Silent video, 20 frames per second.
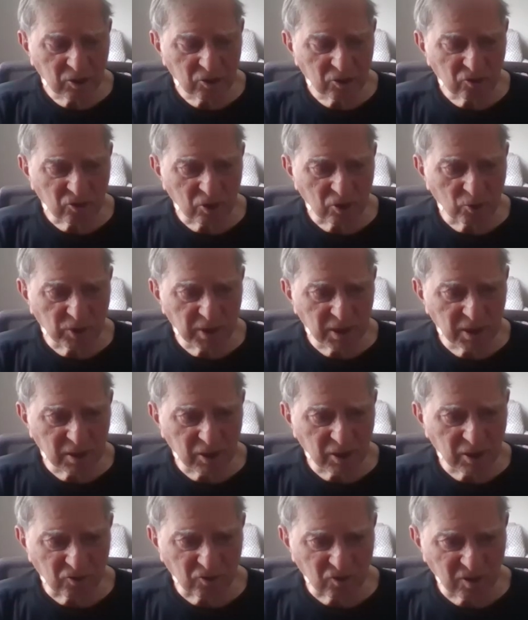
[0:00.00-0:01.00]
so we did a
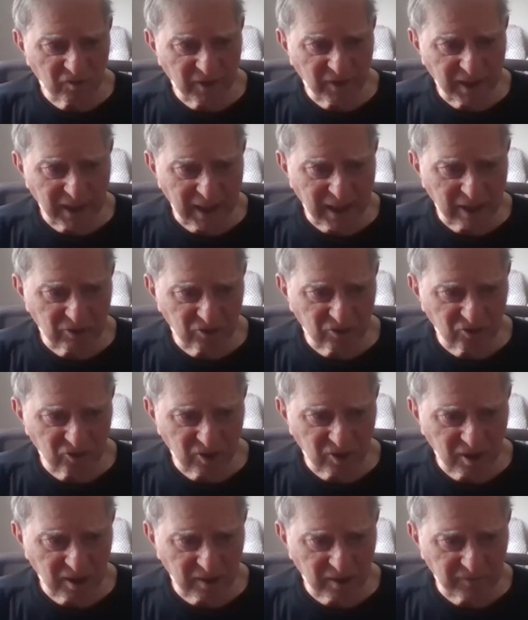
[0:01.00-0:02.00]
lot of civic action
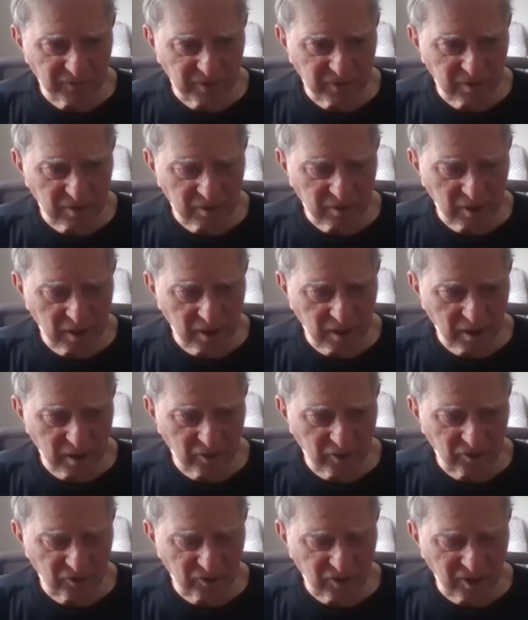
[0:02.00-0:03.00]
stuff and
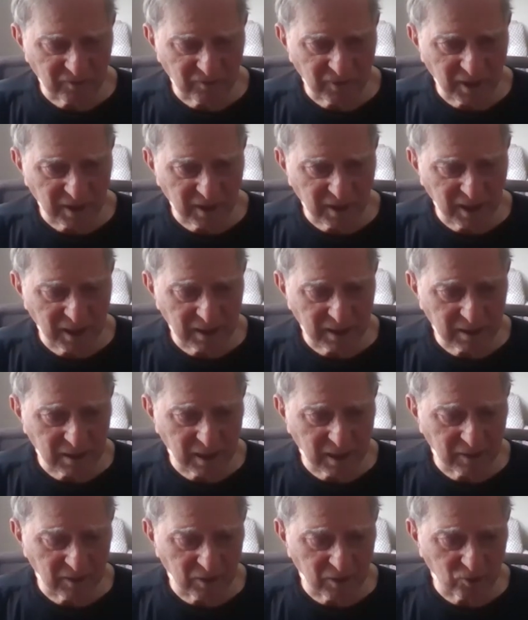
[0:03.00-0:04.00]
other stuff like that.
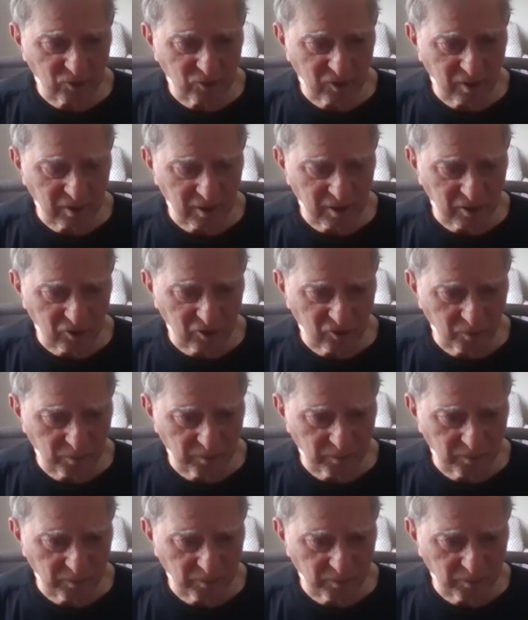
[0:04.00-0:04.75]
And there was a little,